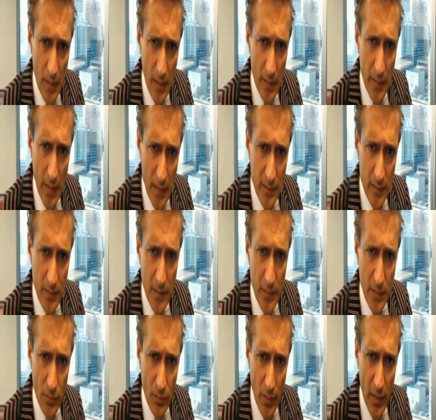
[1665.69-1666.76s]
And that
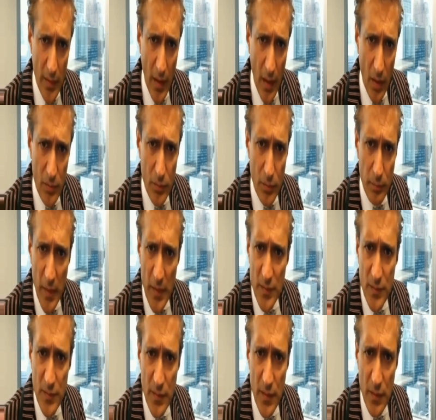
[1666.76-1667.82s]
is really how you
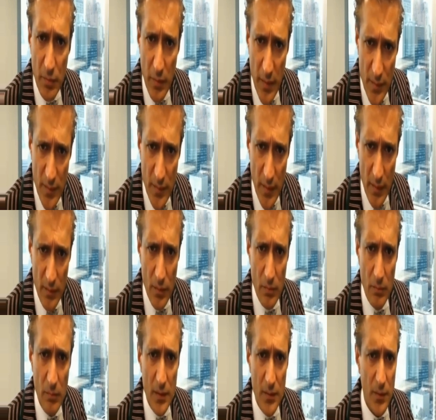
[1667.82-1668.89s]
best de-risk it. You
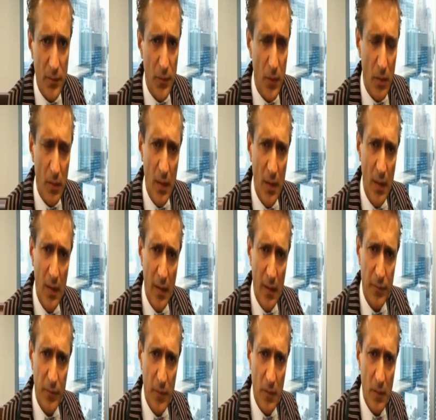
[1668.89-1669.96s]
must, if your
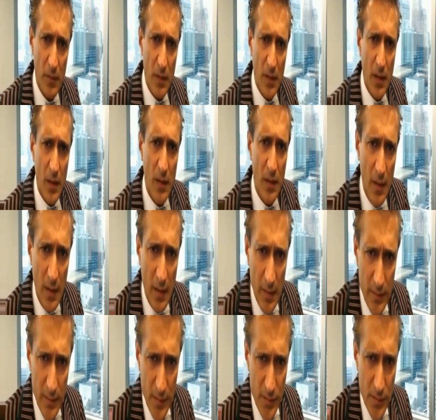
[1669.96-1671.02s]

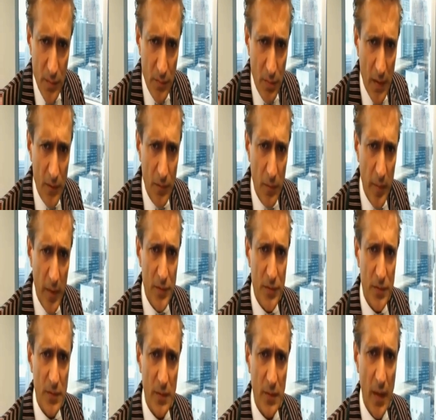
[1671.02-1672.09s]
digital
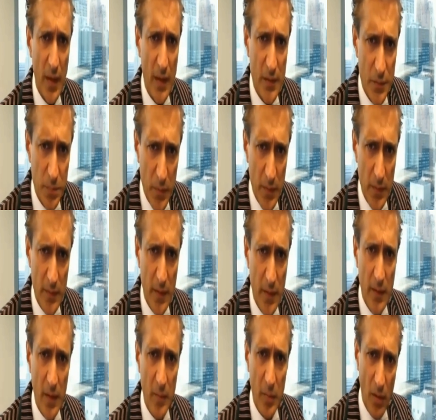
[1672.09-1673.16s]
transformation expert
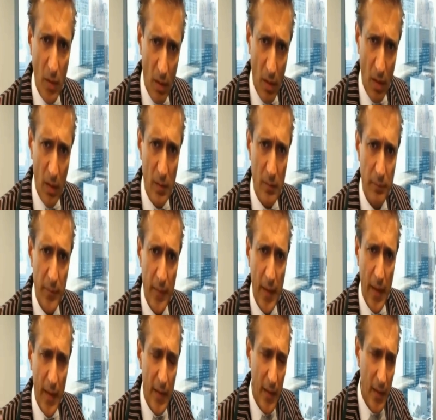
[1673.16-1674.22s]
can come along
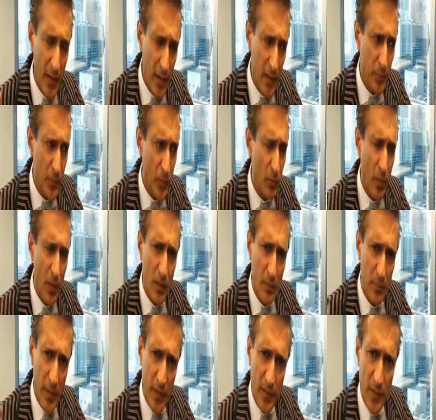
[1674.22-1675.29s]
and help you, one of
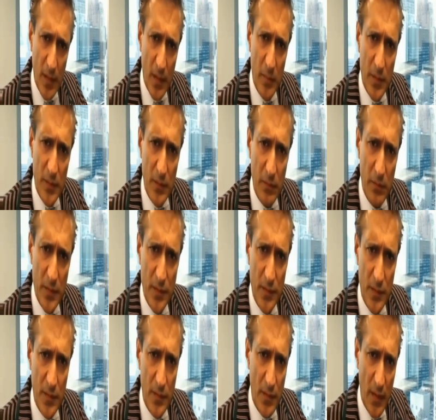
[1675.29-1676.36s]
the biggest elements of
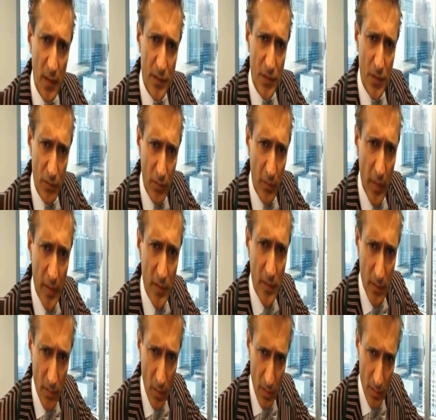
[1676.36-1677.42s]
risk is the selection of the right
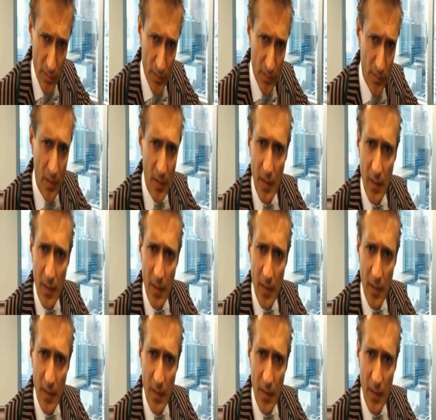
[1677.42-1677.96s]
technologies.